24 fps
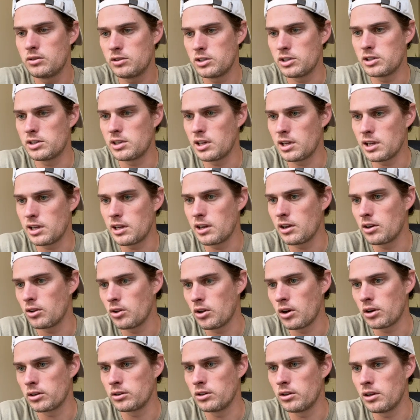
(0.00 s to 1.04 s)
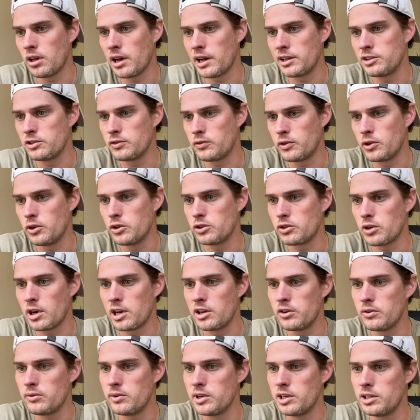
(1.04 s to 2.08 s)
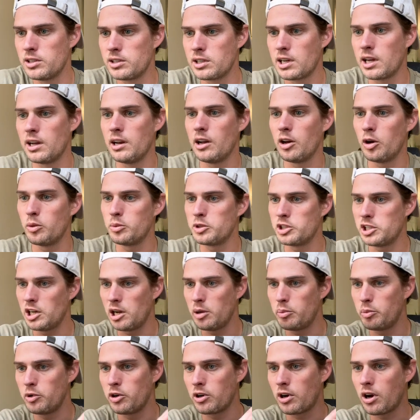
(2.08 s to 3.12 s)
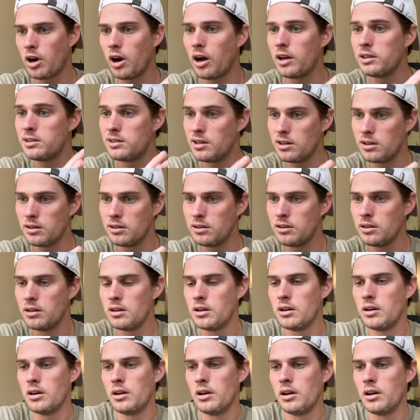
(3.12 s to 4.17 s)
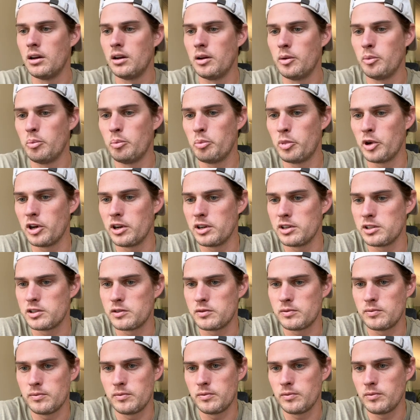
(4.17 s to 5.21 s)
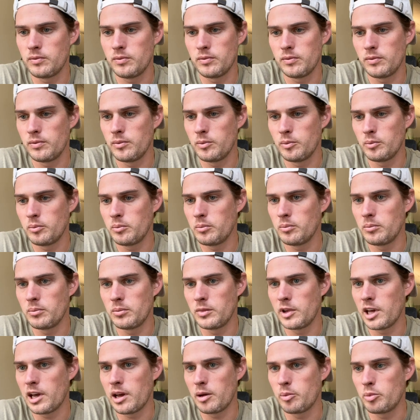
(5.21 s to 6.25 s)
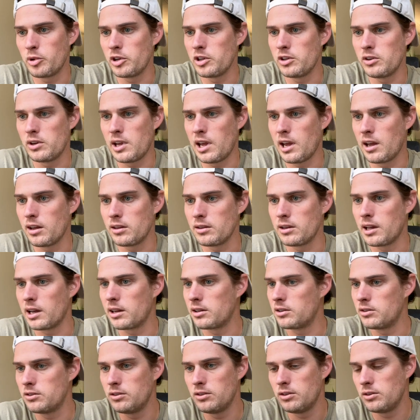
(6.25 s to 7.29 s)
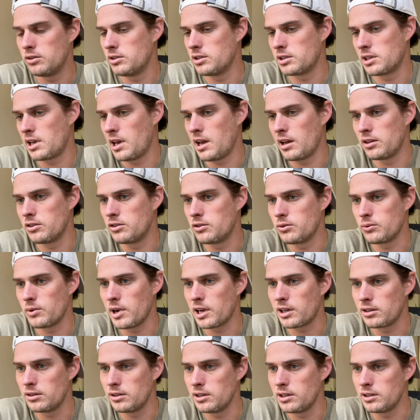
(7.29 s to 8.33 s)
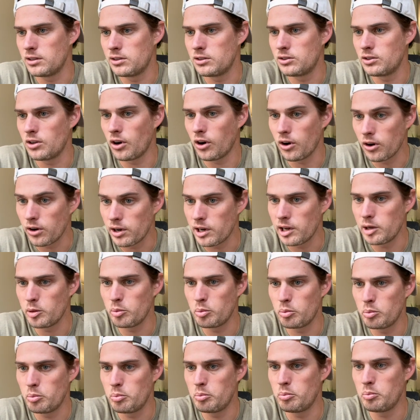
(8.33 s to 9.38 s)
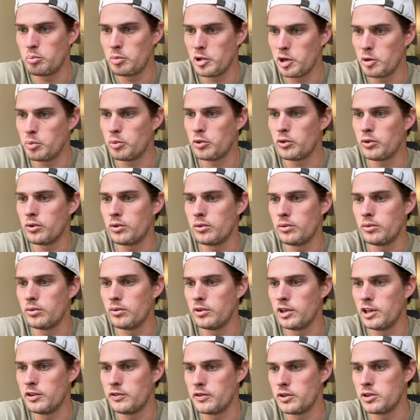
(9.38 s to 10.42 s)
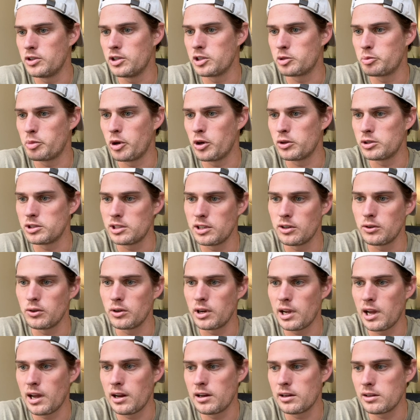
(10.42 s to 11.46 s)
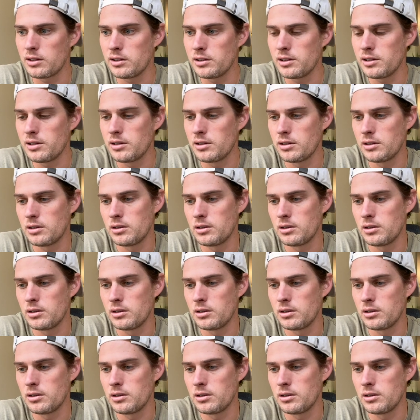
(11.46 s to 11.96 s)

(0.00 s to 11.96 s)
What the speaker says: Just thinking along the lines of who you're trying to reach can help shape your content. But you just can't directly target people if you're just posting organically.